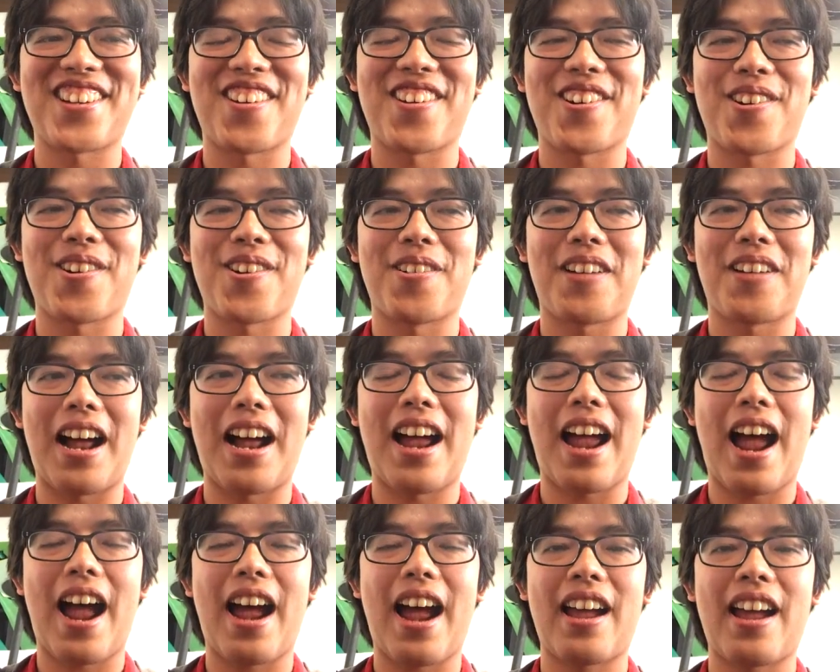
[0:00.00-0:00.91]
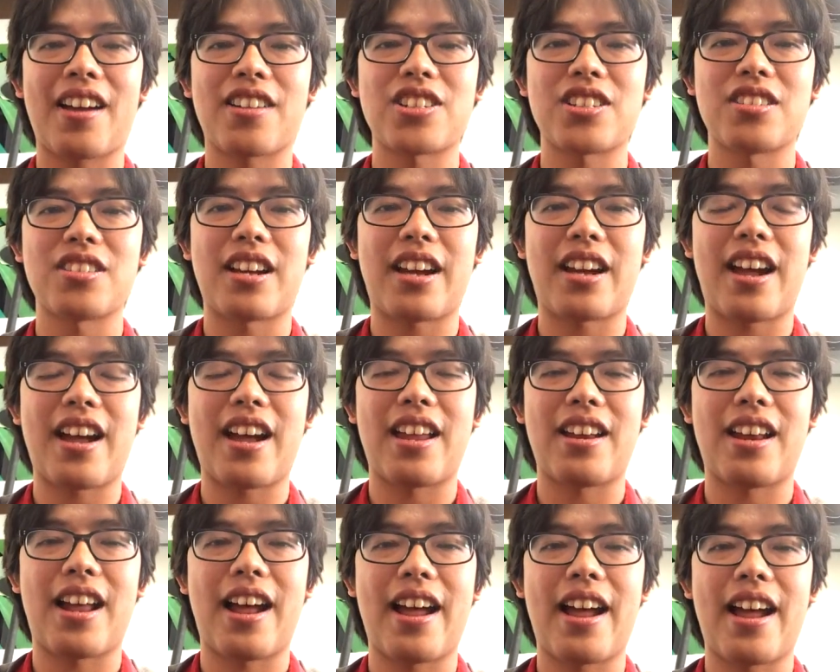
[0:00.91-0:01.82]
So I actually
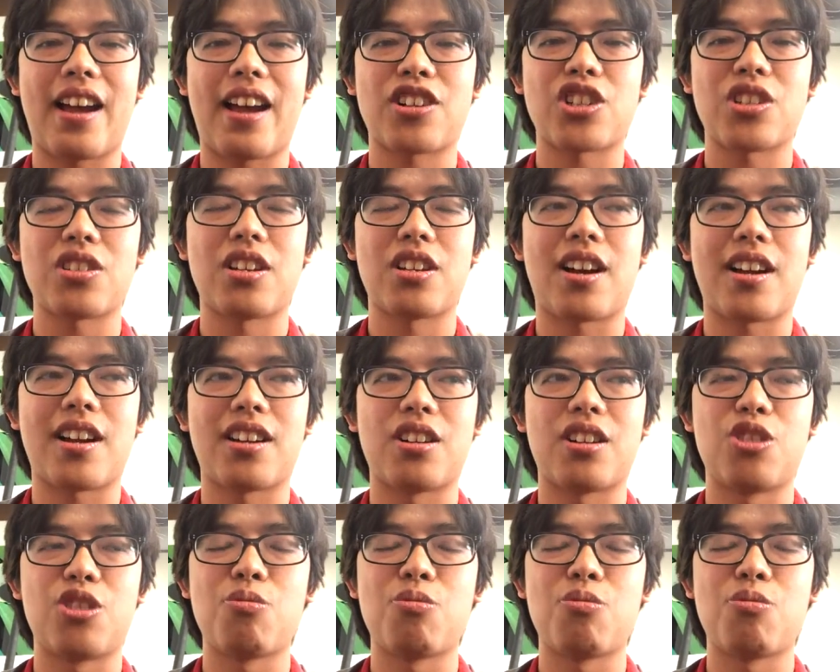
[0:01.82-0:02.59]
got